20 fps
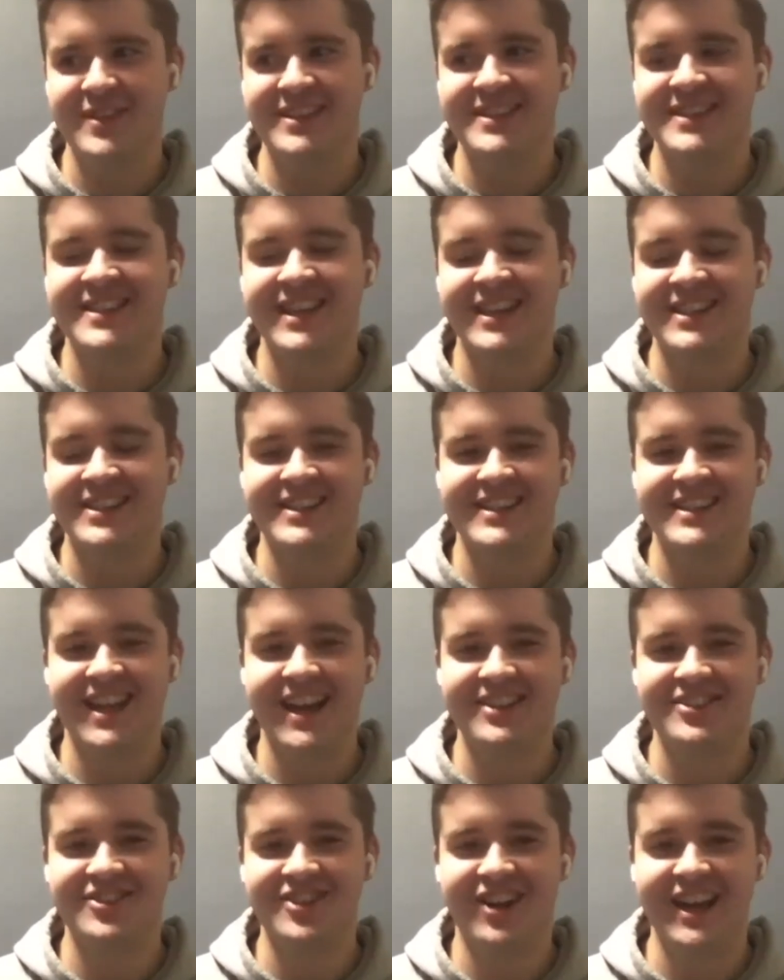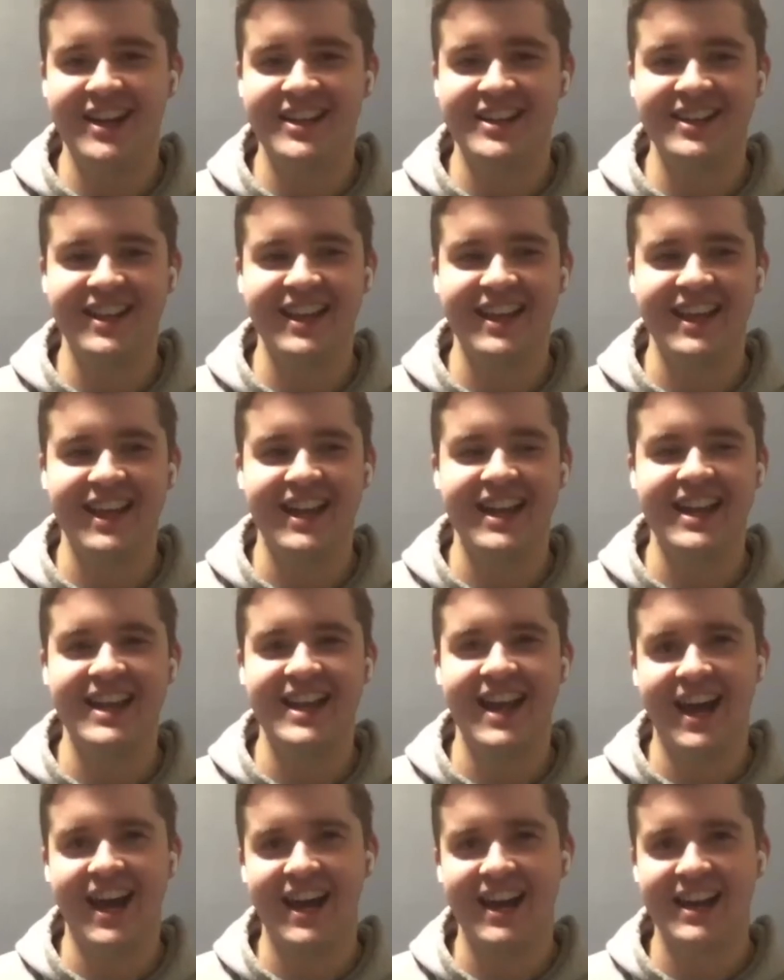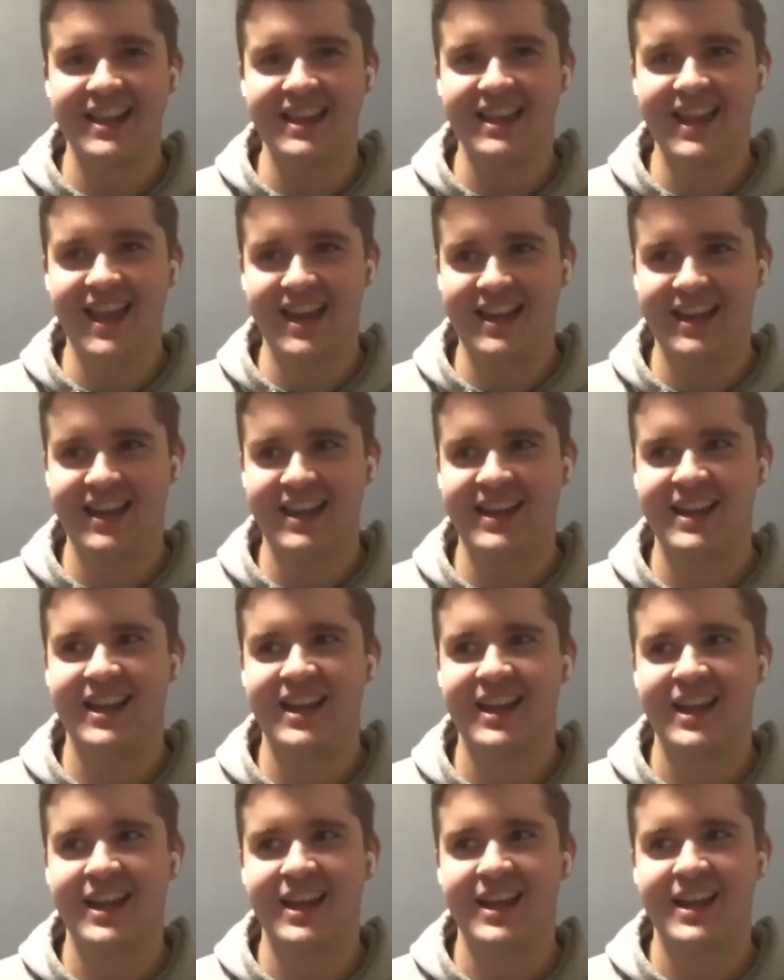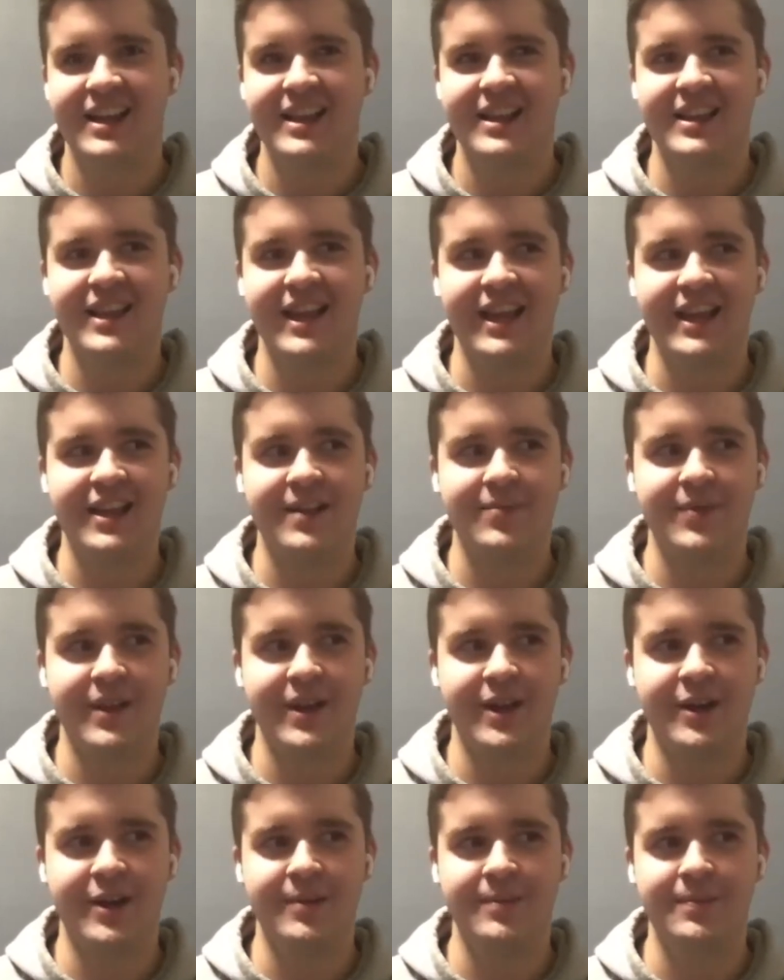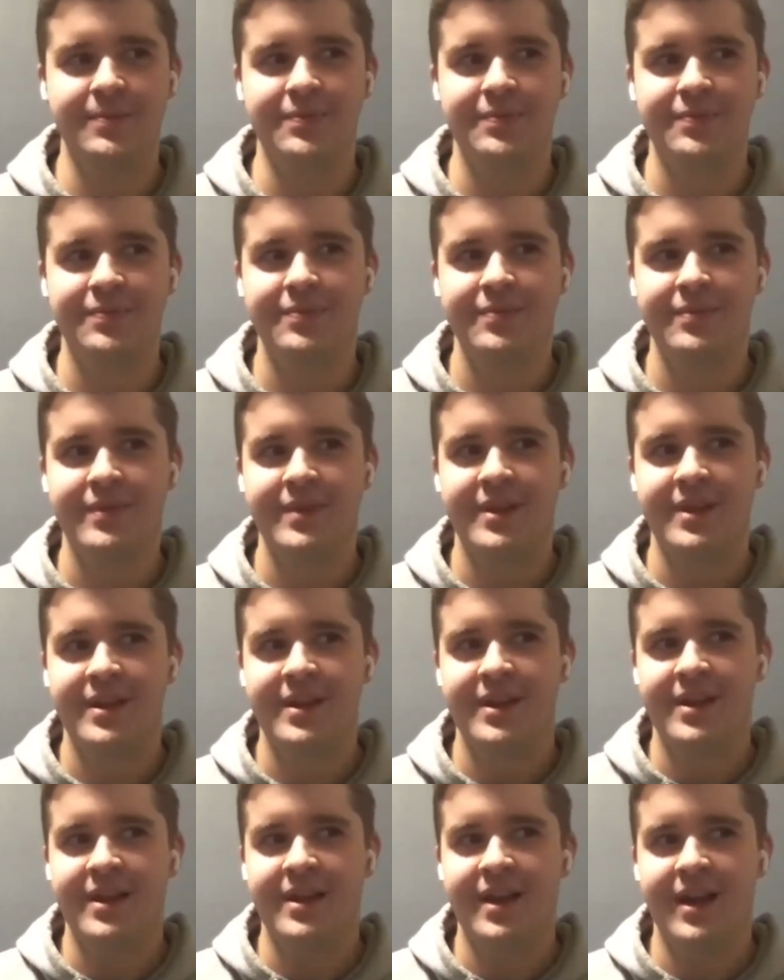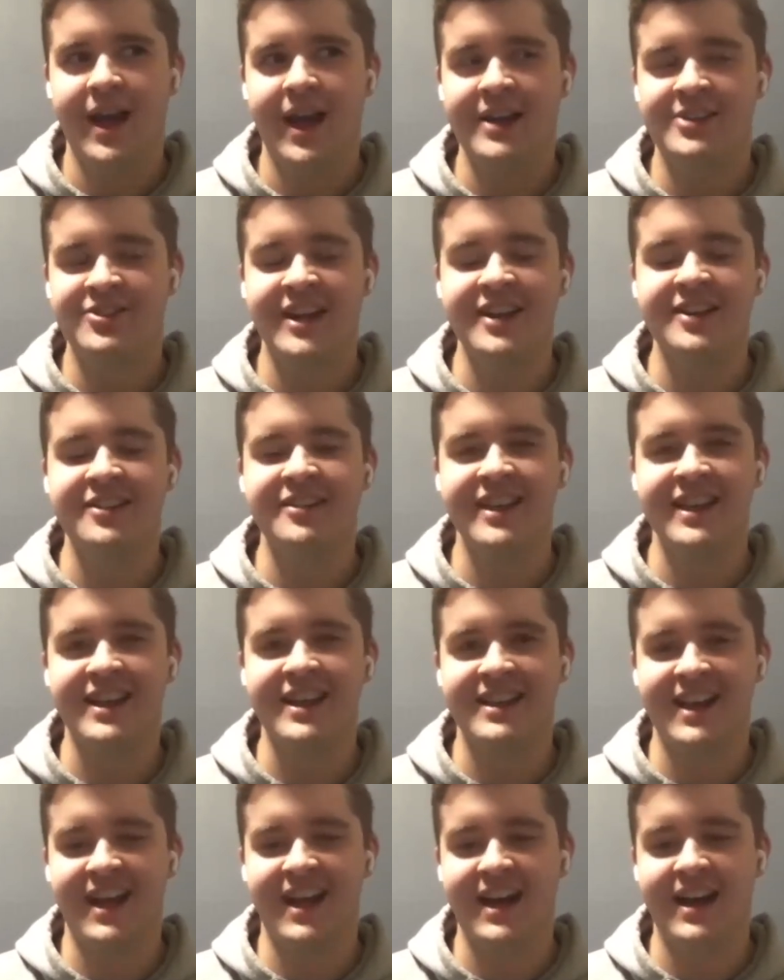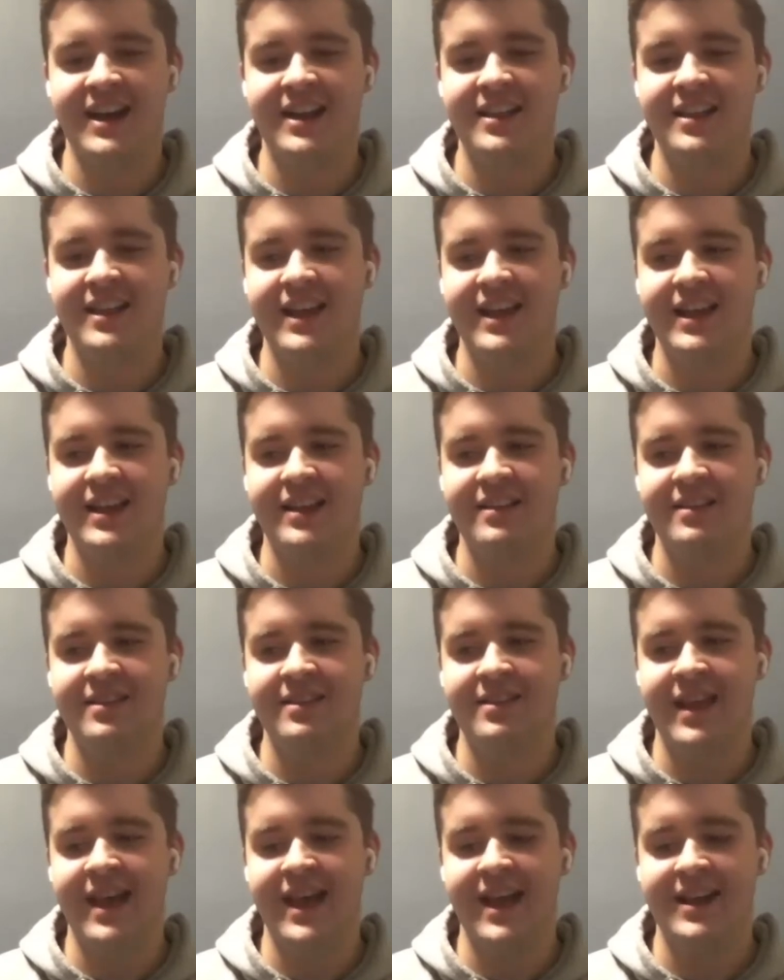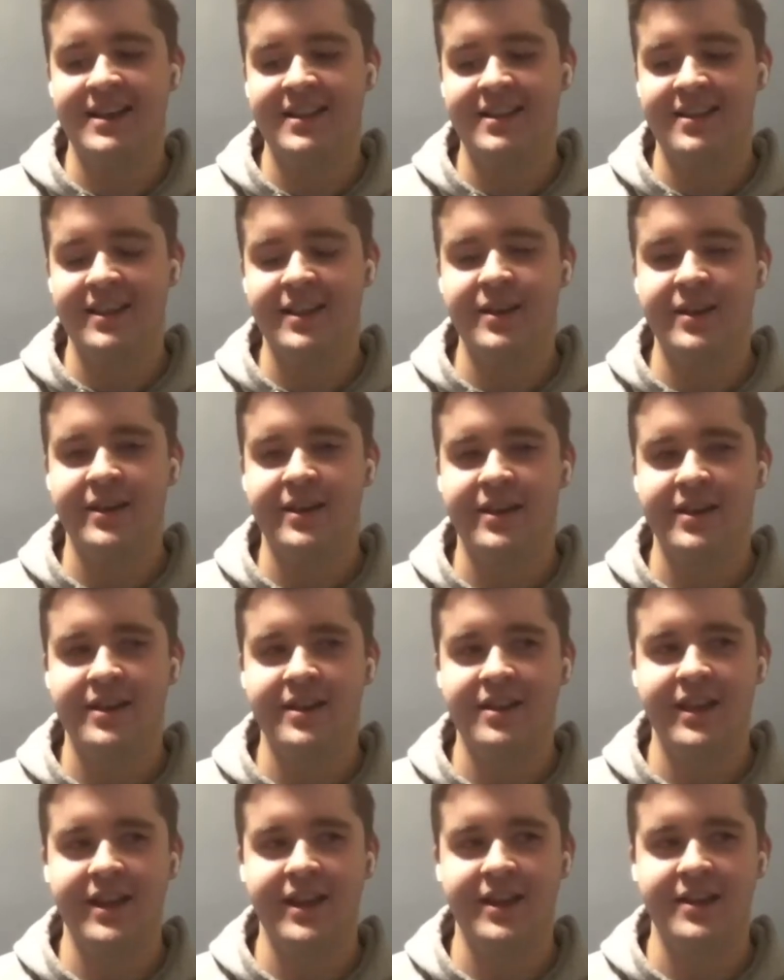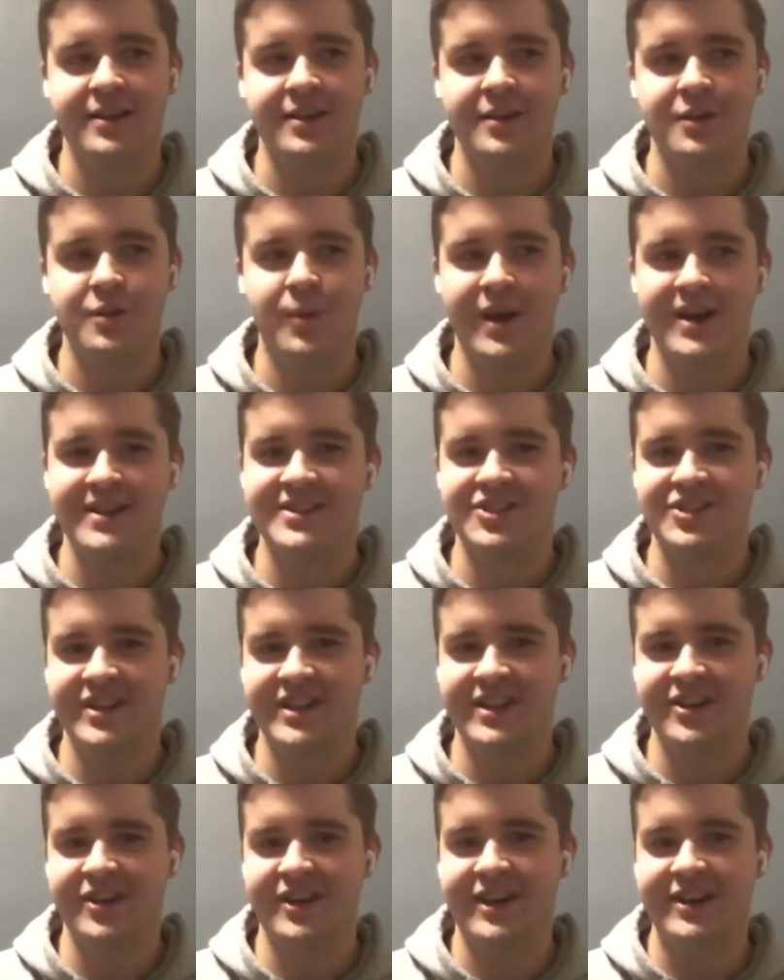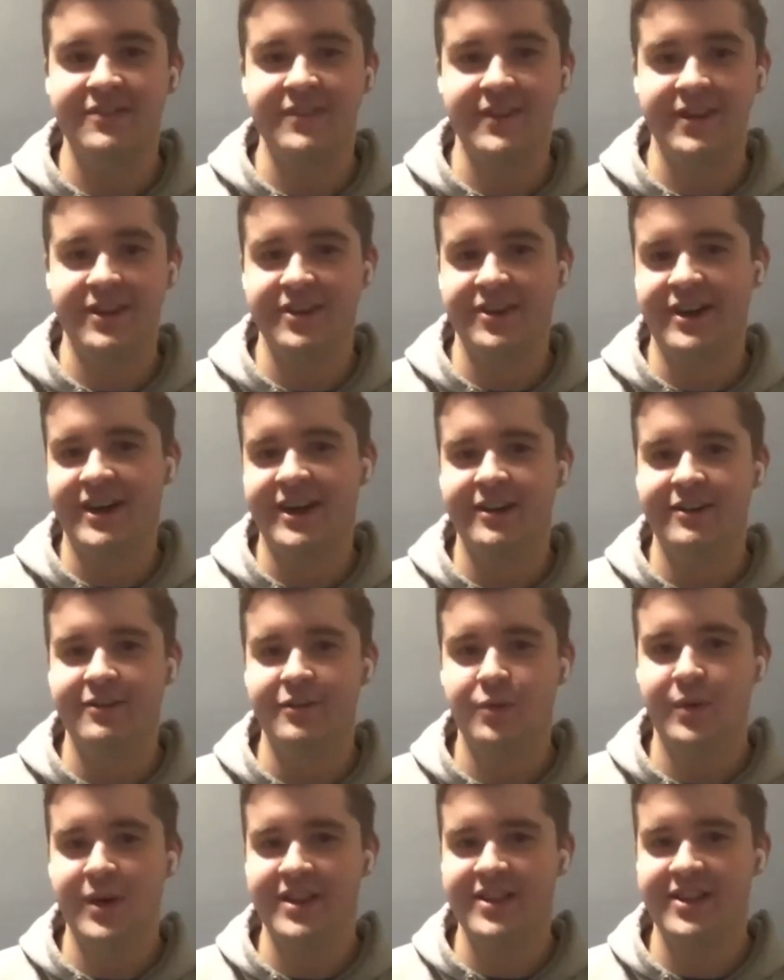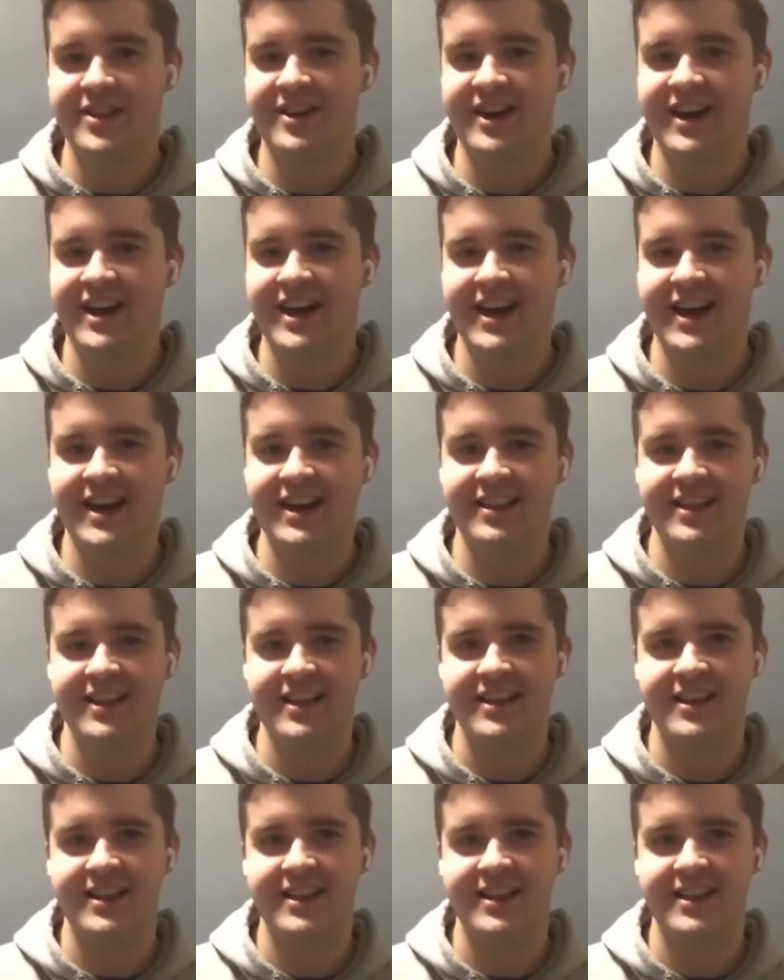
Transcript: It's like just that I try to like not let it like um I try to like not like let the like question off you of whether I like